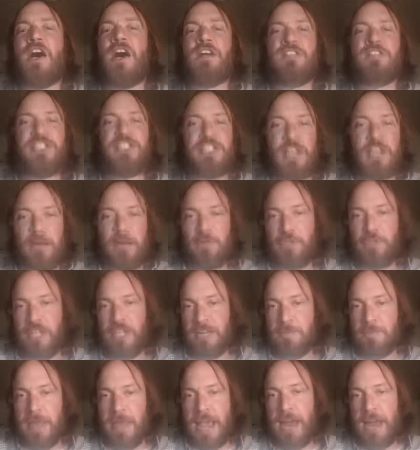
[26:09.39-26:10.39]

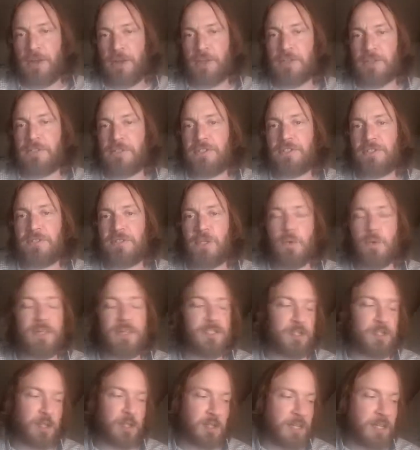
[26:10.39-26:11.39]
subject matters to a
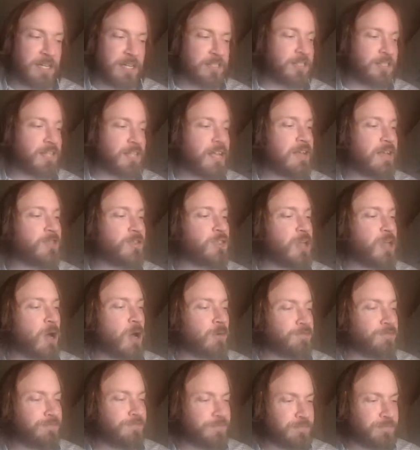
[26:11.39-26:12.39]
certain extent.
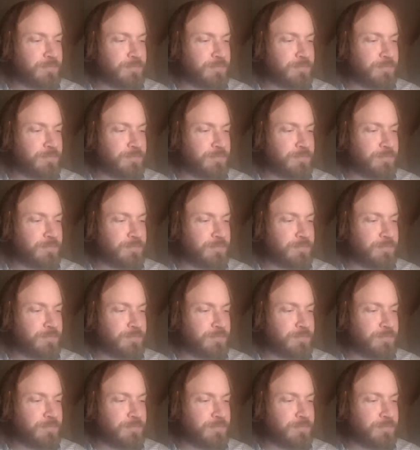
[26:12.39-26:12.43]
So